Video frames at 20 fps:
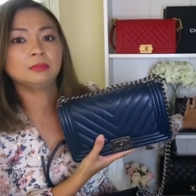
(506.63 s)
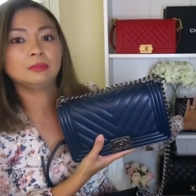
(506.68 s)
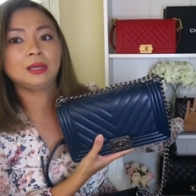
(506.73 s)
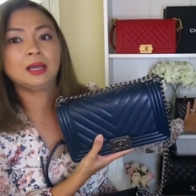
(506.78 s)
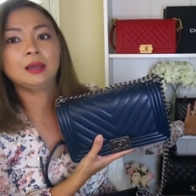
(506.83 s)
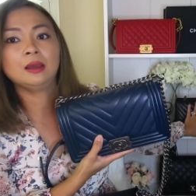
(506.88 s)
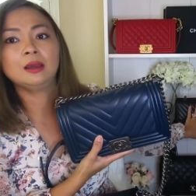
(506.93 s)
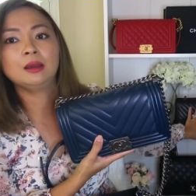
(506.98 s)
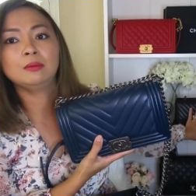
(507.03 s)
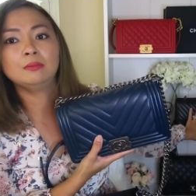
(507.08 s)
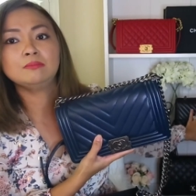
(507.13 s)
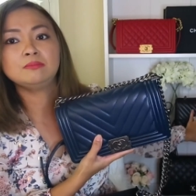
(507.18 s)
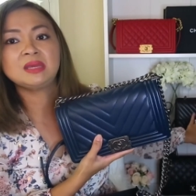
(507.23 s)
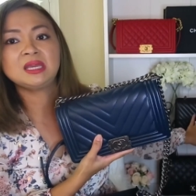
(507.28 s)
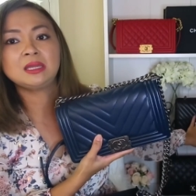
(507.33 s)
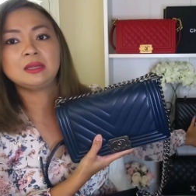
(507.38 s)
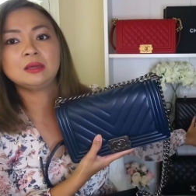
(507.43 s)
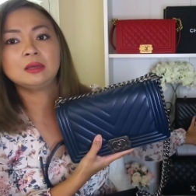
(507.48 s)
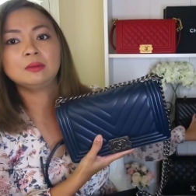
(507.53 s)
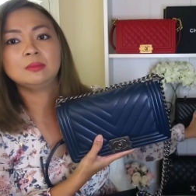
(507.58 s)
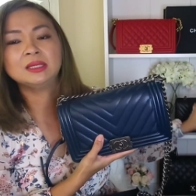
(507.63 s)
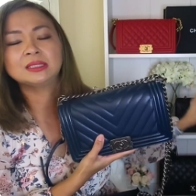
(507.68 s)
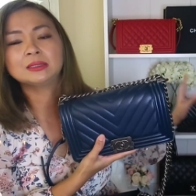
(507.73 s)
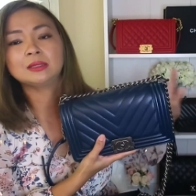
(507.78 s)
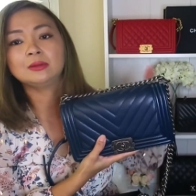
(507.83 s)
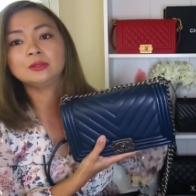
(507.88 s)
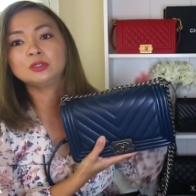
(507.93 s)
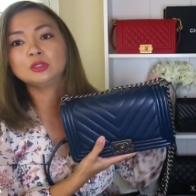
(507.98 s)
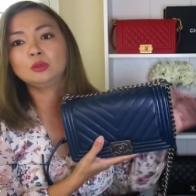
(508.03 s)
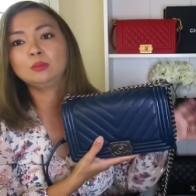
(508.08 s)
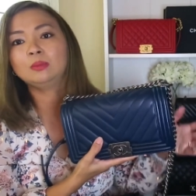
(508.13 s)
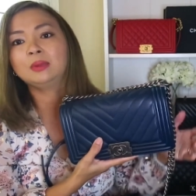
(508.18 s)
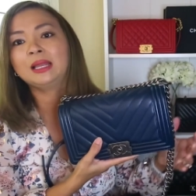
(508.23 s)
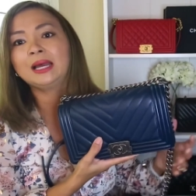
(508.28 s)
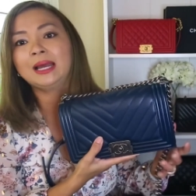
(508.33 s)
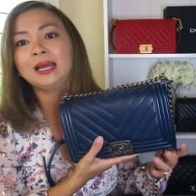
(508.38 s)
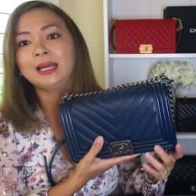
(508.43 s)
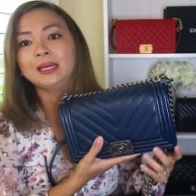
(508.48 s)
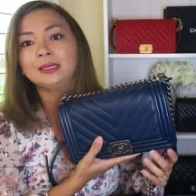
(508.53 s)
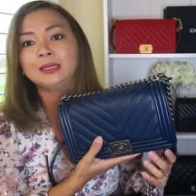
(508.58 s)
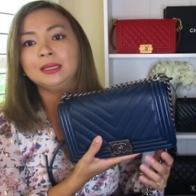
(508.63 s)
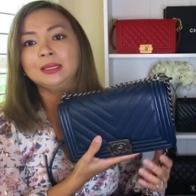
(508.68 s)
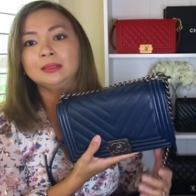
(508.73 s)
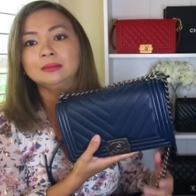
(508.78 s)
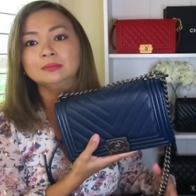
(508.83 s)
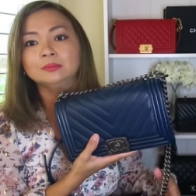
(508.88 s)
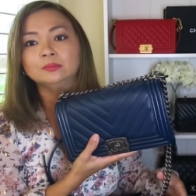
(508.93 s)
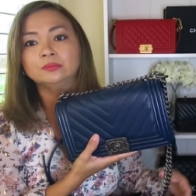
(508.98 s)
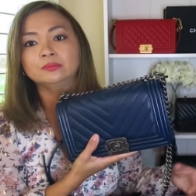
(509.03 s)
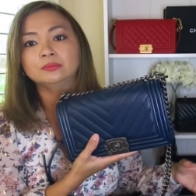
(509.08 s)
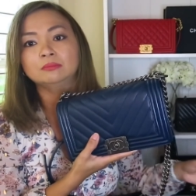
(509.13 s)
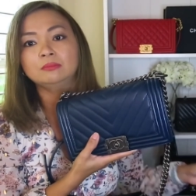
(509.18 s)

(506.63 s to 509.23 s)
uh, medium is also black and